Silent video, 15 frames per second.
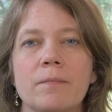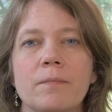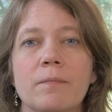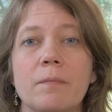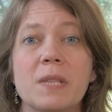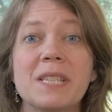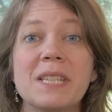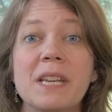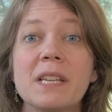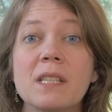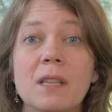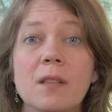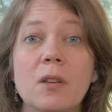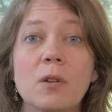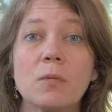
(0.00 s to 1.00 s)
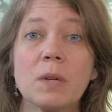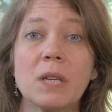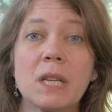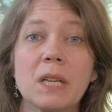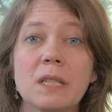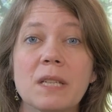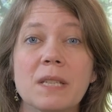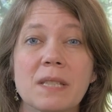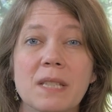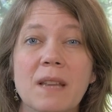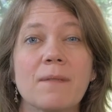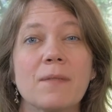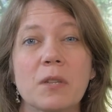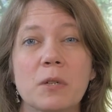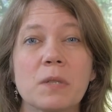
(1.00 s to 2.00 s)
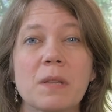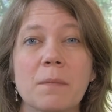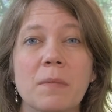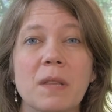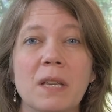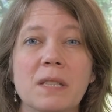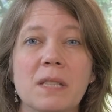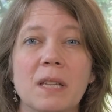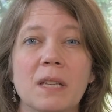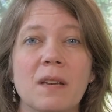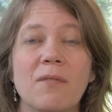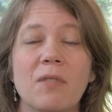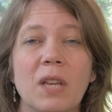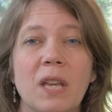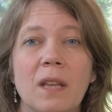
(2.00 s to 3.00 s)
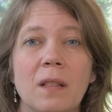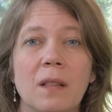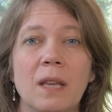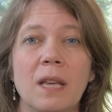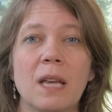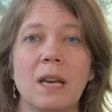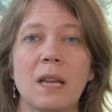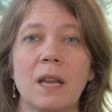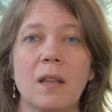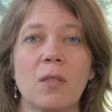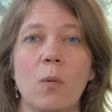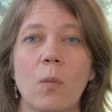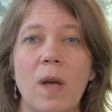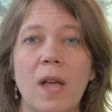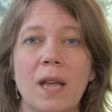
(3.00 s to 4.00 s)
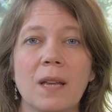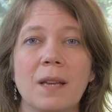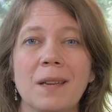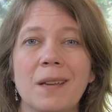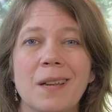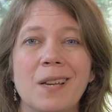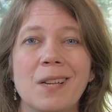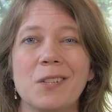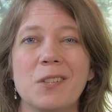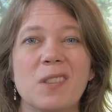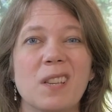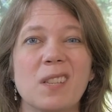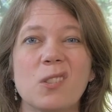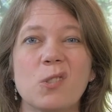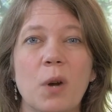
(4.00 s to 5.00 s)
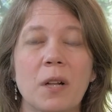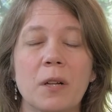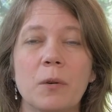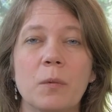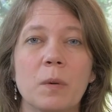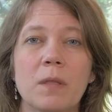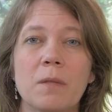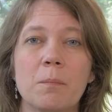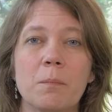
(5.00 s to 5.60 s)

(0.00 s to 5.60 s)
mistakes in their reading to see if there's something significantly getting in the way. Do they struggle with